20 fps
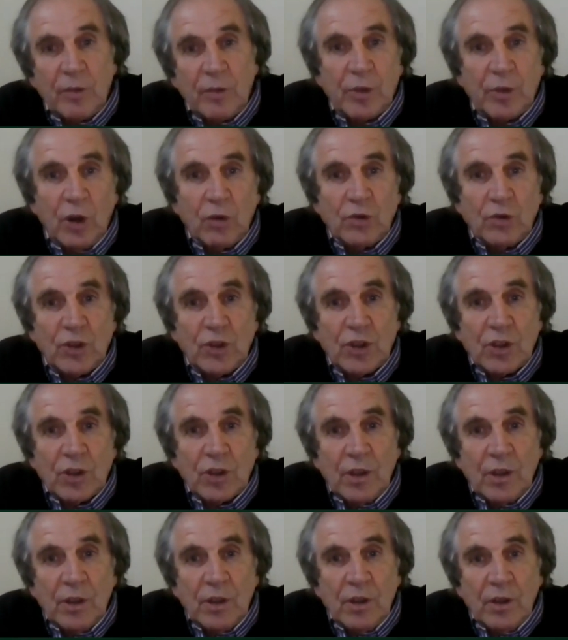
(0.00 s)
approach
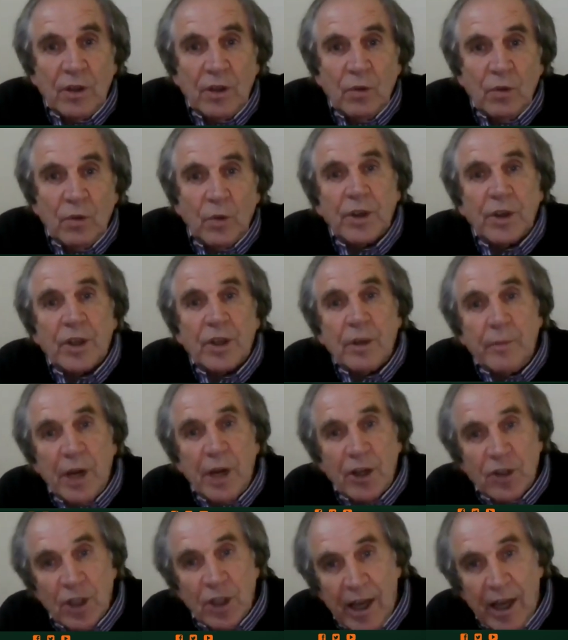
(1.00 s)
with a
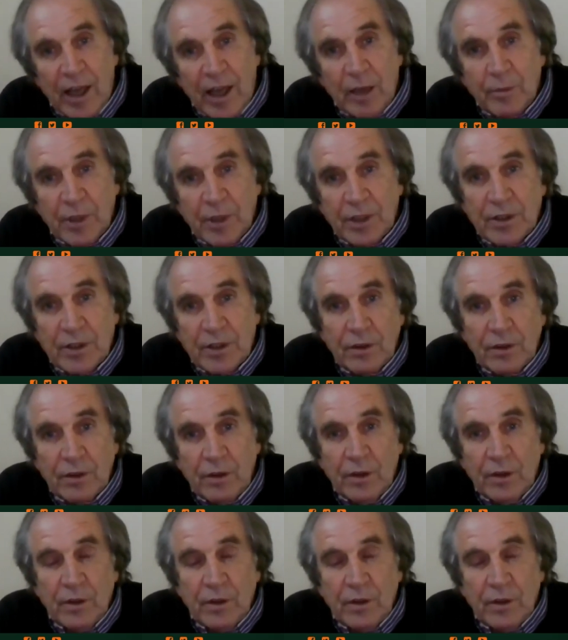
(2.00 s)
commercial element.